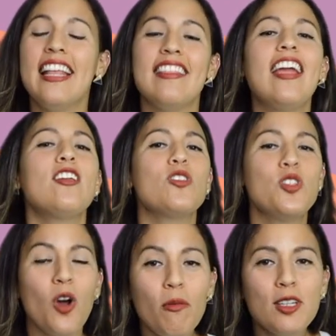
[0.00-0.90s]
Thank you
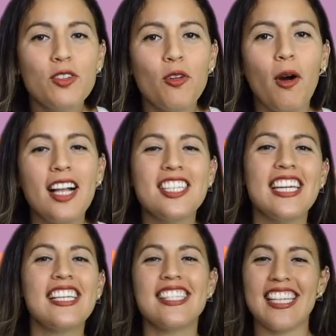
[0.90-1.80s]
so much for
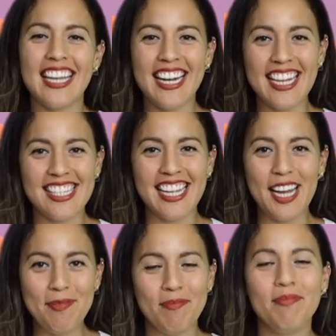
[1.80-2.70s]
watching. See you next
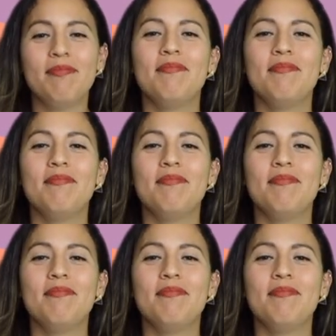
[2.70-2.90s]
time.